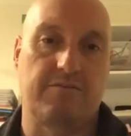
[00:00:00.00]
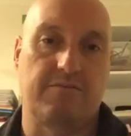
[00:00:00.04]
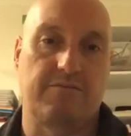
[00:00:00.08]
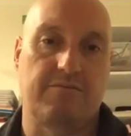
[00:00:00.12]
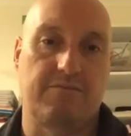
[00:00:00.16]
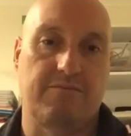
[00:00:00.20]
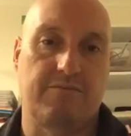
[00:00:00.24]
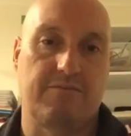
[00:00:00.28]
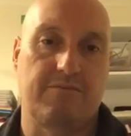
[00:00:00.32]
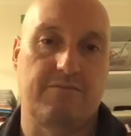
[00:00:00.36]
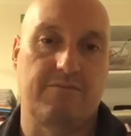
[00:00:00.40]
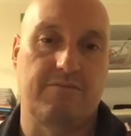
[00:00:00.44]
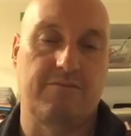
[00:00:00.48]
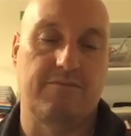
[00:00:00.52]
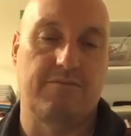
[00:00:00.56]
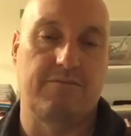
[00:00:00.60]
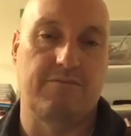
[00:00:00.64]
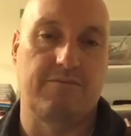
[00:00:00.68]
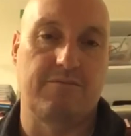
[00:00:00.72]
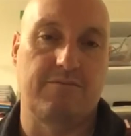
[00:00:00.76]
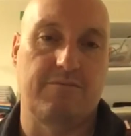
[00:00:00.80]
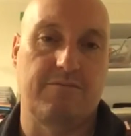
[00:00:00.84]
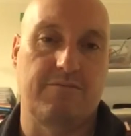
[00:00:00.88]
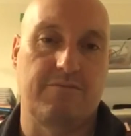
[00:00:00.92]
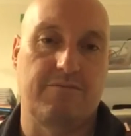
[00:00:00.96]
Mm.
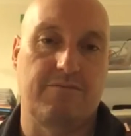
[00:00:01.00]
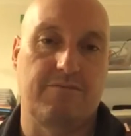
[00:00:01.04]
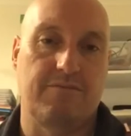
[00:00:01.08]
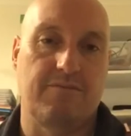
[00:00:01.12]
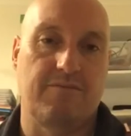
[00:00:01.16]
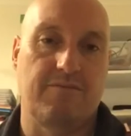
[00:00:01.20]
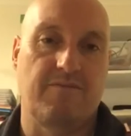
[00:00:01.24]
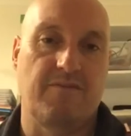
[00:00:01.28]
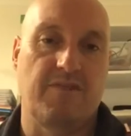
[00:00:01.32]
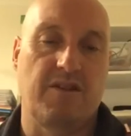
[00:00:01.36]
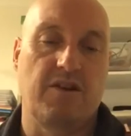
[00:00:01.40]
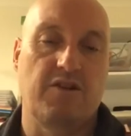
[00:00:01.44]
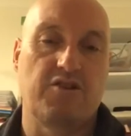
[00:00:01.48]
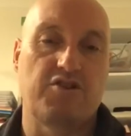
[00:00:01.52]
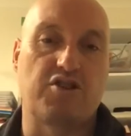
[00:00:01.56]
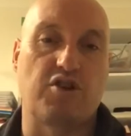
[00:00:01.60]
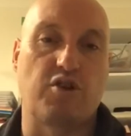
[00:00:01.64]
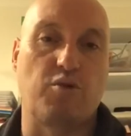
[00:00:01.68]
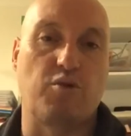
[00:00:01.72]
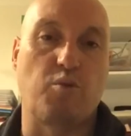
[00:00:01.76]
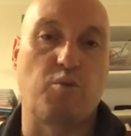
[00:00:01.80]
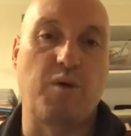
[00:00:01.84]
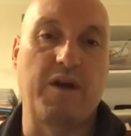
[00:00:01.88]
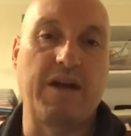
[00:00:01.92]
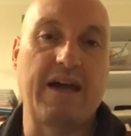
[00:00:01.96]

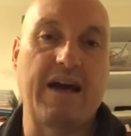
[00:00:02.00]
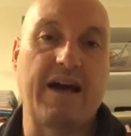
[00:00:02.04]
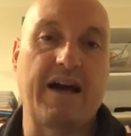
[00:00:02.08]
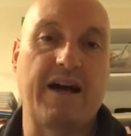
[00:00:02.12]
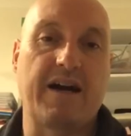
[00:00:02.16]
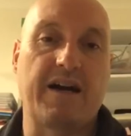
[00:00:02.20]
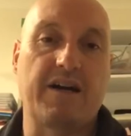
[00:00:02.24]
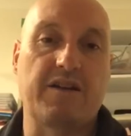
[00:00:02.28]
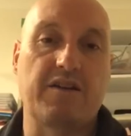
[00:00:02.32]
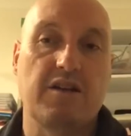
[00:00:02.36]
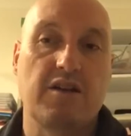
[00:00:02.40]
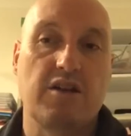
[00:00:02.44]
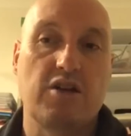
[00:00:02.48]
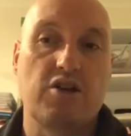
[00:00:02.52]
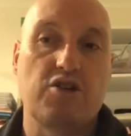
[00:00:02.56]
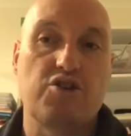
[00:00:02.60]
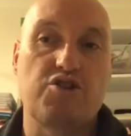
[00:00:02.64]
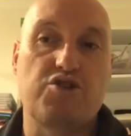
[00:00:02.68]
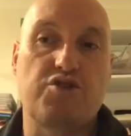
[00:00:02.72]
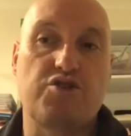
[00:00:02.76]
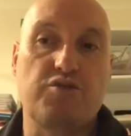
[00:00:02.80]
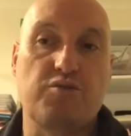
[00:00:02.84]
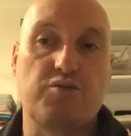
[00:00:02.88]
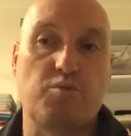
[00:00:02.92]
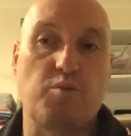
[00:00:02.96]
So mm. we are
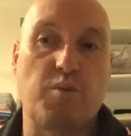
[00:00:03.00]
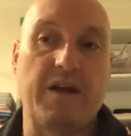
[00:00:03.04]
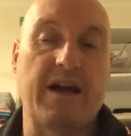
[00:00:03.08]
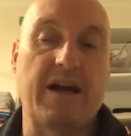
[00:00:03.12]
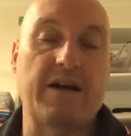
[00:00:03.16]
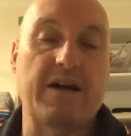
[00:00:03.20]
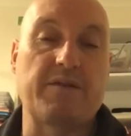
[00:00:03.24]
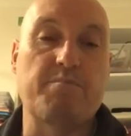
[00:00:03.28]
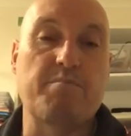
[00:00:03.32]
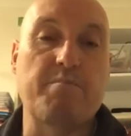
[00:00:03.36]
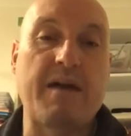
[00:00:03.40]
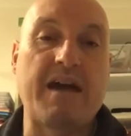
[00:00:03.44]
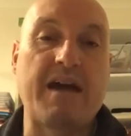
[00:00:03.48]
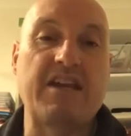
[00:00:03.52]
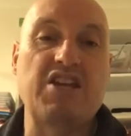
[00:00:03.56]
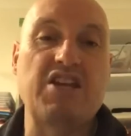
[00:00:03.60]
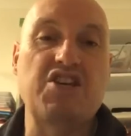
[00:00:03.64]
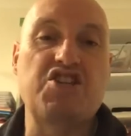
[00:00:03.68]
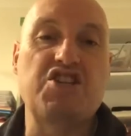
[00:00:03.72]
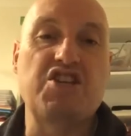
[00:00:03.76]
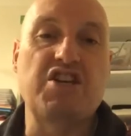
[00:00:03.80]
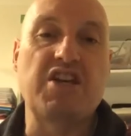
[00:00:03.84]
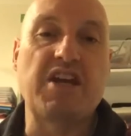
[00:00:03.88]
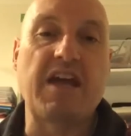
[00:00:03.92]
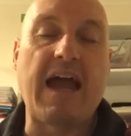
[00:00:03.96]
we are
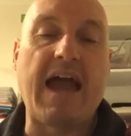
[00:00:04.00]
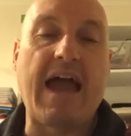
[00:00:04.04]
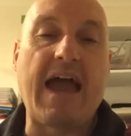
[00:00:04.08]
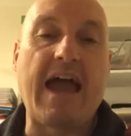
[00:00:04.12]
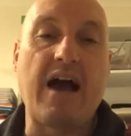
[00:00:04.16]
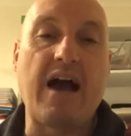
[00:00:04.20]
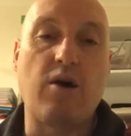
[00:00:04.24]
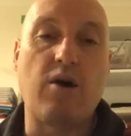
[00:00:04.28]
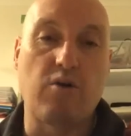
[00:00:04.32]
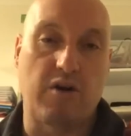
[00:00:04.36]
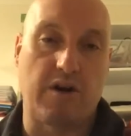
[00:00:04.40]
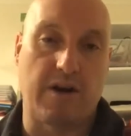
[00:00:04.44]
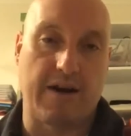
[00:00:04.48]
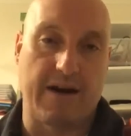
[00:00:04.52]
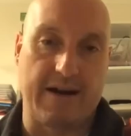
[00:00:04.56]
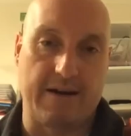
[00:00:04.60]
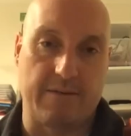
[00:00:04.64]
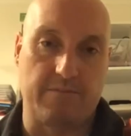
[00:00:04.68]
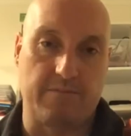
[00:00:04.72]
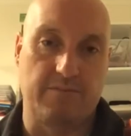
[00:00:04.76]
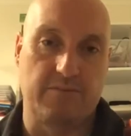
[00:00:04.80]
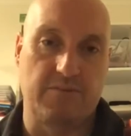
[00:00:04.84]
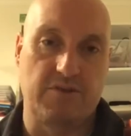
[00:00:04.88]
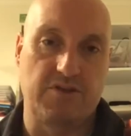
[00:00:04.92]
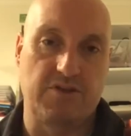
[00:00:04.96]
managing
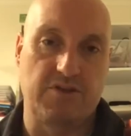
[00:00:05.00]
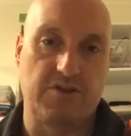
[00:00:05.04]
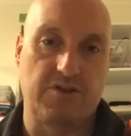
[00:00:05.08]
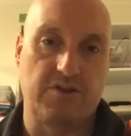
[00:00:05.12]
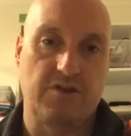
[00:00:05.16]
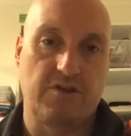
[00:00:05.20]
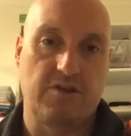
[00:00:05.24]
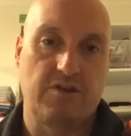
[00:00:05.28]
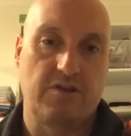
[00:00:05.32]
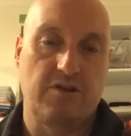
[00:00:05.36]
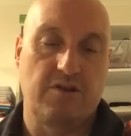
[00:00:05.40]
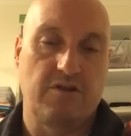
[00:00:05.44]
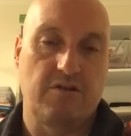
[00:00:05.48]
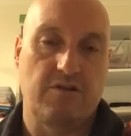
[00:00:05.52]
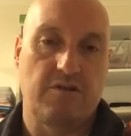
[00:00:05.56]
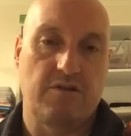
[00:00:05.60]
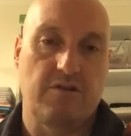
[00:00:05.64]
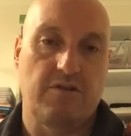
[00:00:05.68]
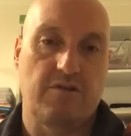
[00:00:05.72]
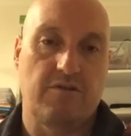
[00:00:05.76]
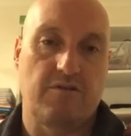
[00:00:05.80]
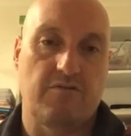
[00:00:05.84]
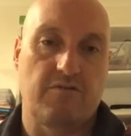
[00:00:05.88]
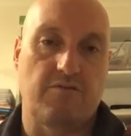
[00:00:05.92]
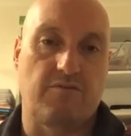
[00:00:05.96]
outcomes
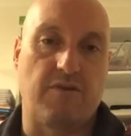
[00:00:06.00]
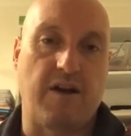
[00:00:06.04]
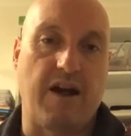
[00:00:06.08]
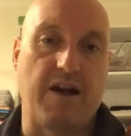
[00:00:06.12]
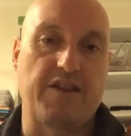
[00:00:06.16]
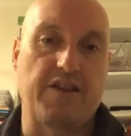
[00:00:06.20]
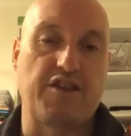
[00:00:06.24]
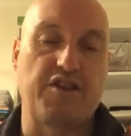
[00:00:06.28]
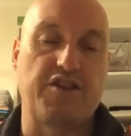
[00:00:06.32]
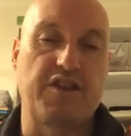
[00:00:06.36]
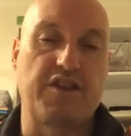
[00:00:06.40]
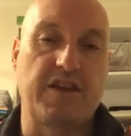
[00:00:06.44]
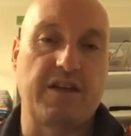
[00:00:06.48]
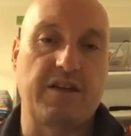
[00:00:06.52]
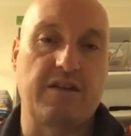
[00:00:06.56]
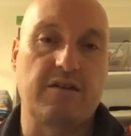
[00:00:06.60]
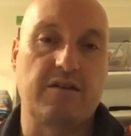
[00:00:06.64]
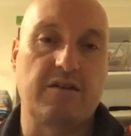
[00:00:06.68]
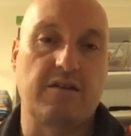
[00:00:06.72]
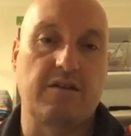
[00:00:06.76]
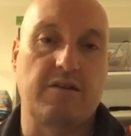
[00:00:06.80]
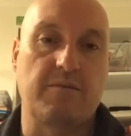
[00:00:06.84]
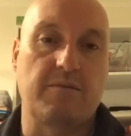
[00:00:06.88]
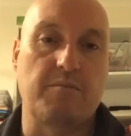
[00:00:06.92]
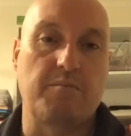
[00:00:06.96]
rather
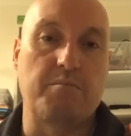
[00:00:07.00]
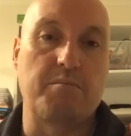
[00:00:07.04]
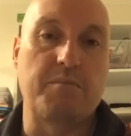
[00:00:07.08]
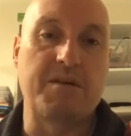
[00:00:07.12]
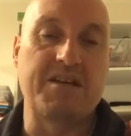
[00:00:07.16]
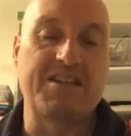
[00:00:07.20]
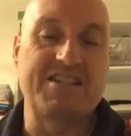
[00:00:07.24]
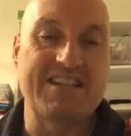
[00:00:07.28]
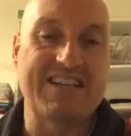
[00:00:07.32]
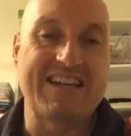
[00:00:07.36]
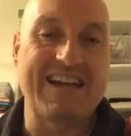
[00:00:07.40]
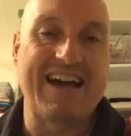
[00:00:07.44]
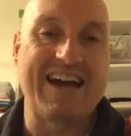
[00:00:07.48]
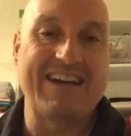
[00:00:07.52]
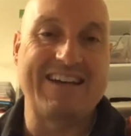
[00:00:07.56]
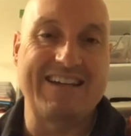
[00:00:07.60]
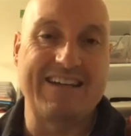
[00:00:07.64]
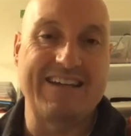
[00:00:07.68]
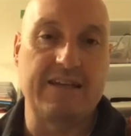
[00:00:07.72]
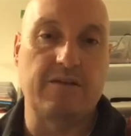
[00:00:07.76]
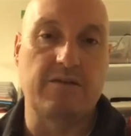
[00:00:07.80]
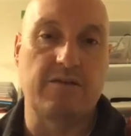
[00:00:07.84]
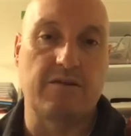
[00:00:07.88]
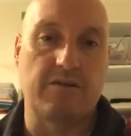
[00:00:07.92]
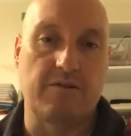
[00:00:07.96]
than
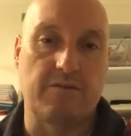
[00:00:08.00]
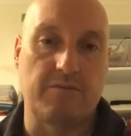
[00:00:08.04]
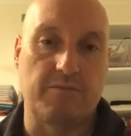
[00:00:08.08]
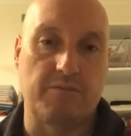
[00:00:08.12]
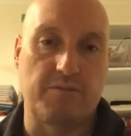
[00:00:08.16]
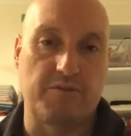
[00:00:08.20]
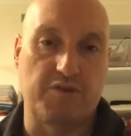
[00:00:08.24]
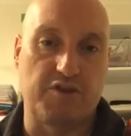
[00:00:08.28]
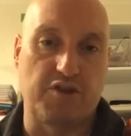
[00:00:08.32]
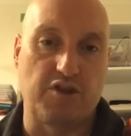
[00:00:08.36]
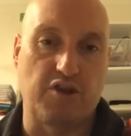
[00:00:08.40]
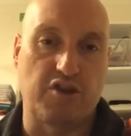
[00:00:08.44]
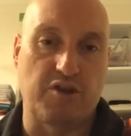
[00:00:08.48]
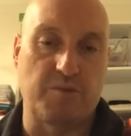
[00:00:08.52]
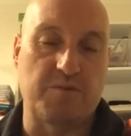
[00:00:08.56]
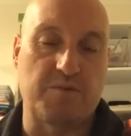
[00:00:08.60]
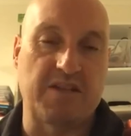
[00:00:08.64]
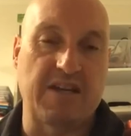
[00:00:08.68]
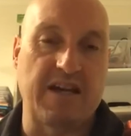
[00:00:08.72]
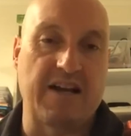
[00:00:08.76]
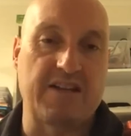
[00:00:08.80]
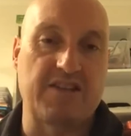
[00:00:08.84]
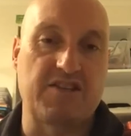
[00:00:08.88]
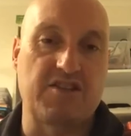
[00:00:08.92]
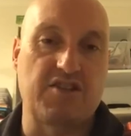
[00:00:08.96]
mitigating
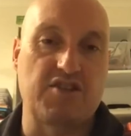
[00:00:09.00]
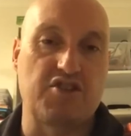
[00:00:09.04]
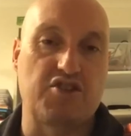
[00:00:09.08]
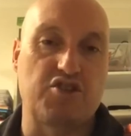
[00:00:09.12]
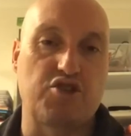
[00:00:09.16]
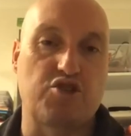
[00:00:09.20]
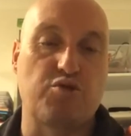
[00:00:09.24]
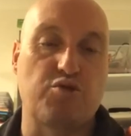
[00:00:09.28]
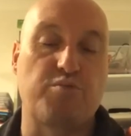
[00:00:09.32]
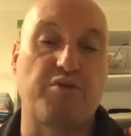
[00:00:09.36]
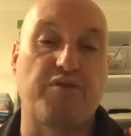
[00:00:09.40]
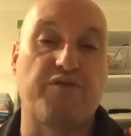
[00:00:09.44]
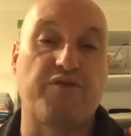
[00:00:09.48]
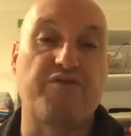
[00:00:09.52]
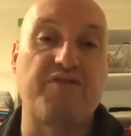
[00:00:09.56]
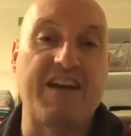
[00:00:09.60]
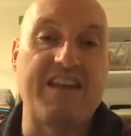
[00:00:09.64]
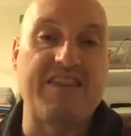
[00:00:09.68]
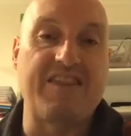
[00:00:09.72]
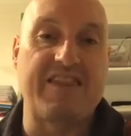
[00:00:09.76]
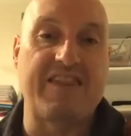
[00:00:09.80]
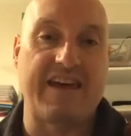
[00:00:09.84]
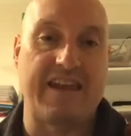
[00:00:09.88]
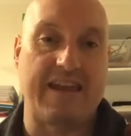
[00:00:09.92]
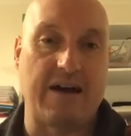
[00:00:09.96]
circumstances to
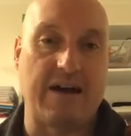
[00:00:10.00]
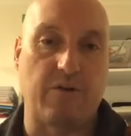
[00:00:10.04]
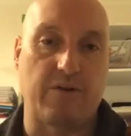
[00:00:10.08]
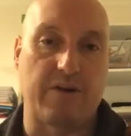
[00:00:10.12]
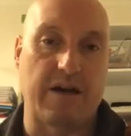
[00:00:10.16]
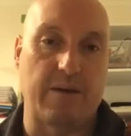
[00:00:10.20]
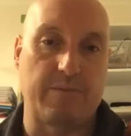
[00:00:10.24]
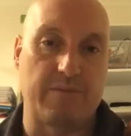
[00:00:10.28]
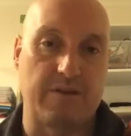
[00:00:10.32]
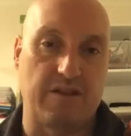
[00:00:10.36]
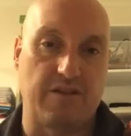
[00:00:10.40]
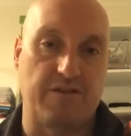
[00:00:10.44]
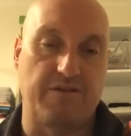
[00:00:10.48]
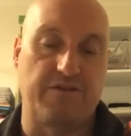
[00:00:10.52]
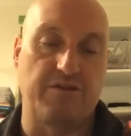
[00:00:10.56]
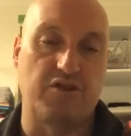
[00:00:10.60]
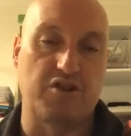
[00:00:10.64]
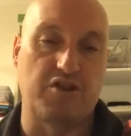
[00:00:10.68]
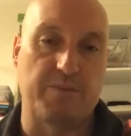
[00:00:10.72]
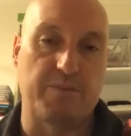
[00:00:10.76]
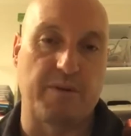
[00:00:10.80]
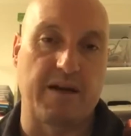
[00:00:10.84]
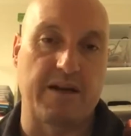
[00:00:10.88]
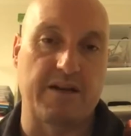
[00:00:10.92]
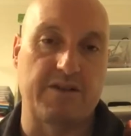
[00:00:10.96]
prevent that outcome in the
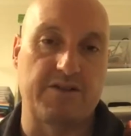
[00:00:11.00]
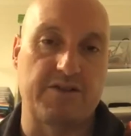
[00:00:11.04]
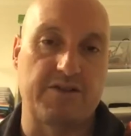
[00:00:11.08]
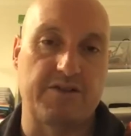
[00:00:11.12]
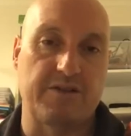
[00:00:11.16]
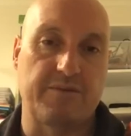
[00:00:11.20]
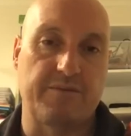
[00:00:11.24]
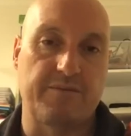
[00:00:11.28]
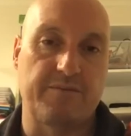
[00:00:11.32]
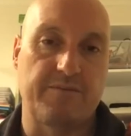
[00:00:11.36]
first place.